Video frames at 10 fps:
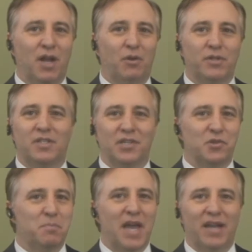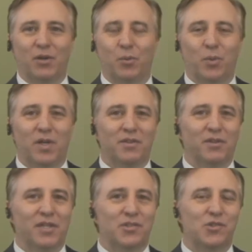around. It doesn't matter
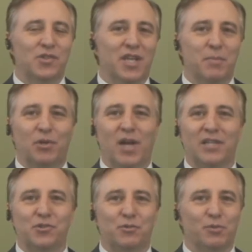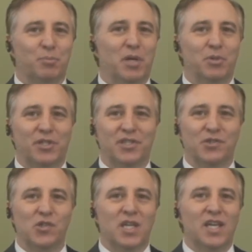whether it's the Democrats or the
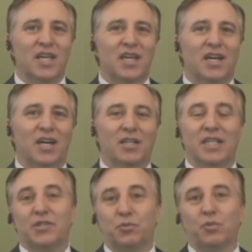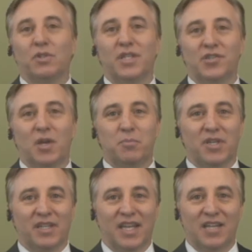Republicans. Uh, it's really
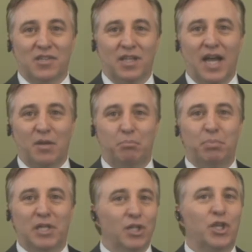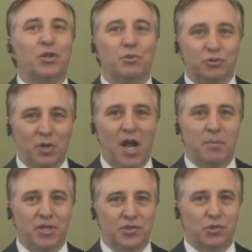something that has a lot of political
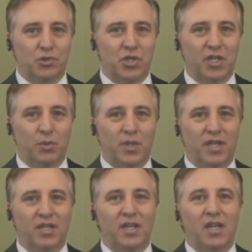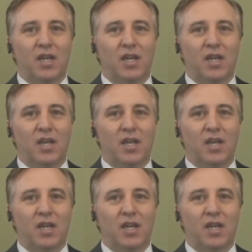drama associated with it.